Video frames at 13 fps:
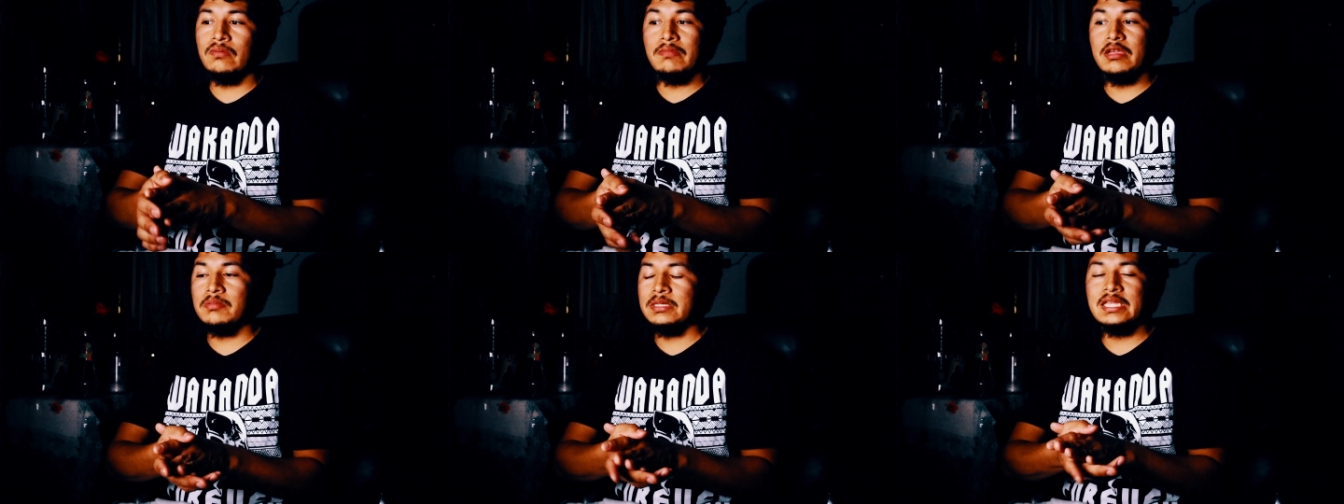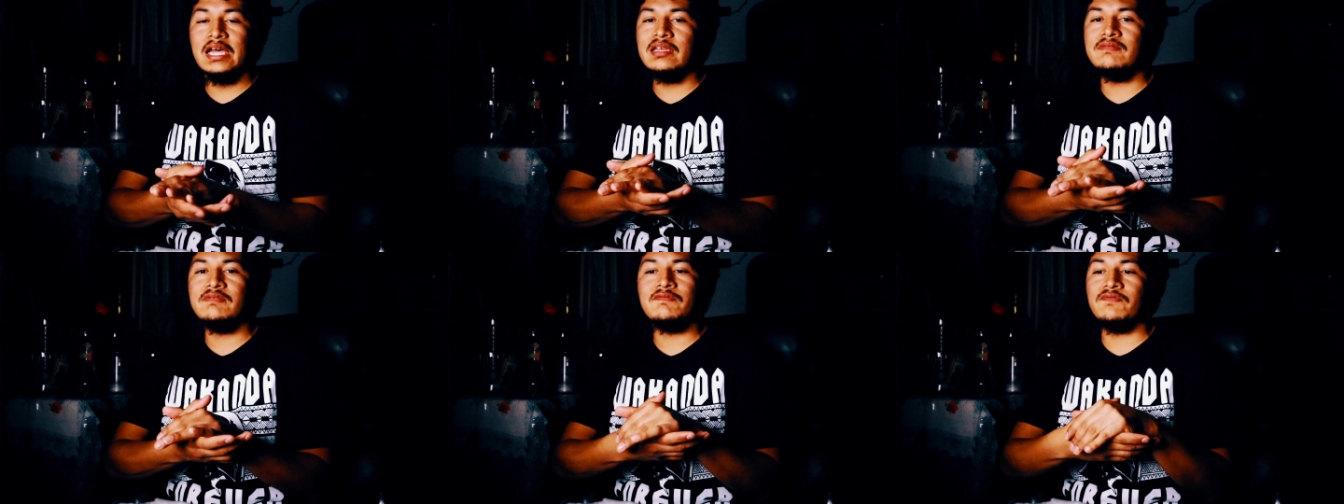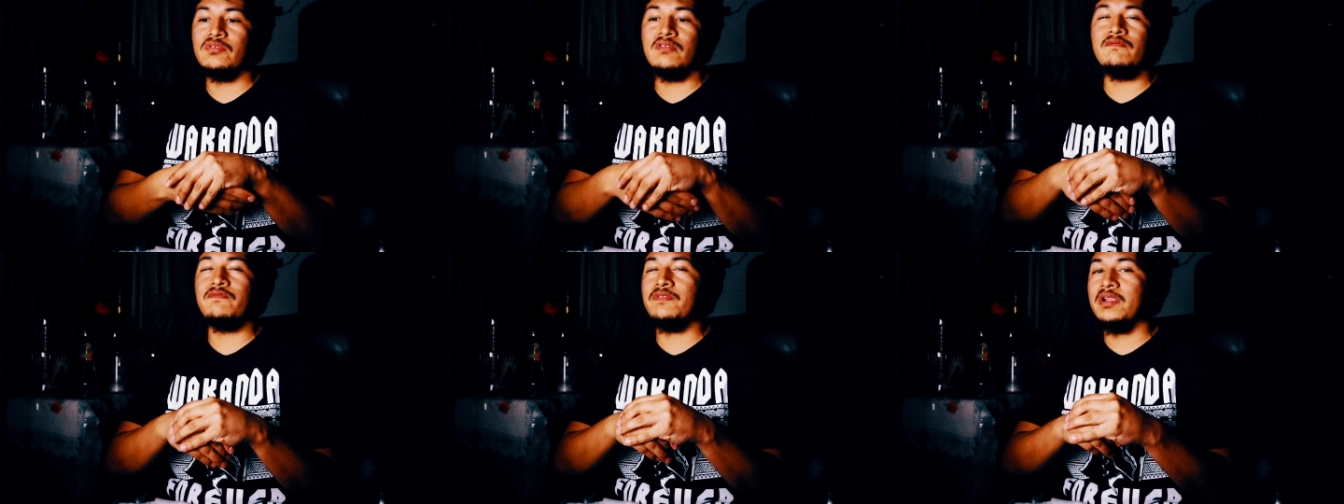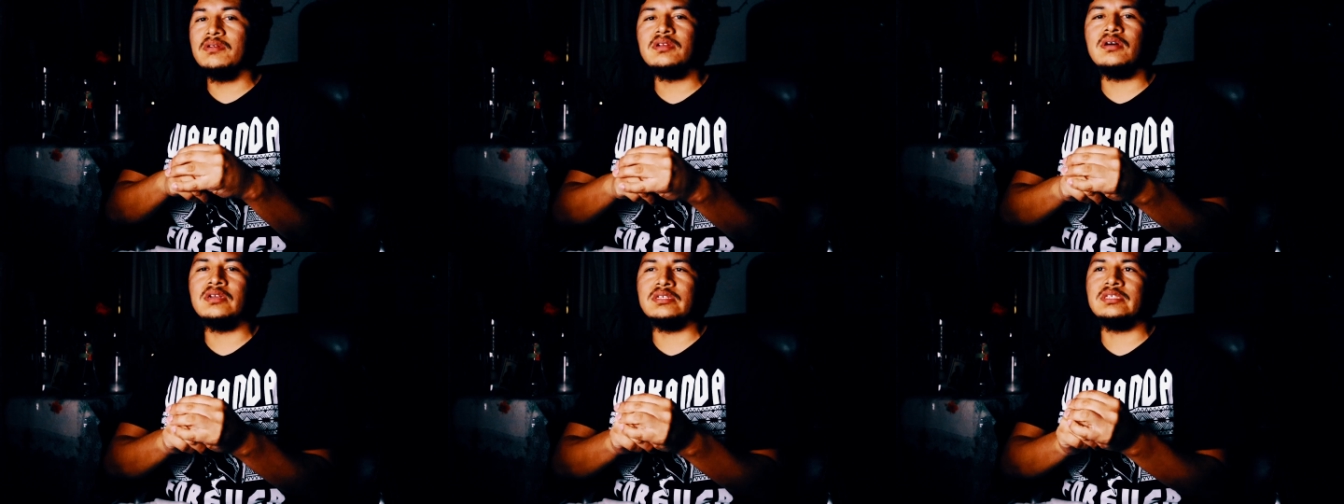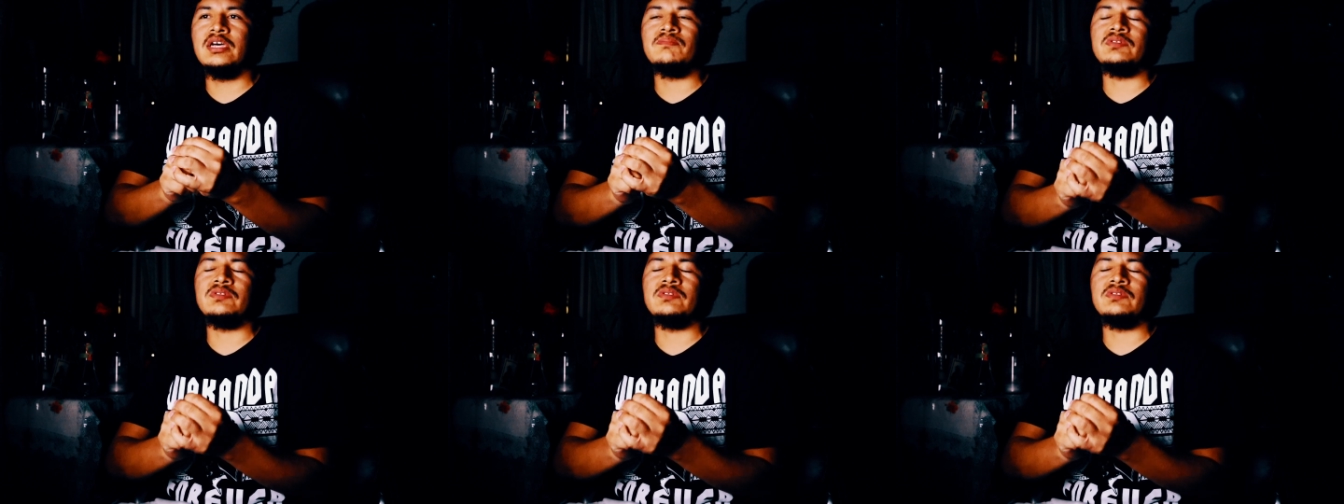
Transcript: maybe not even for a very long time.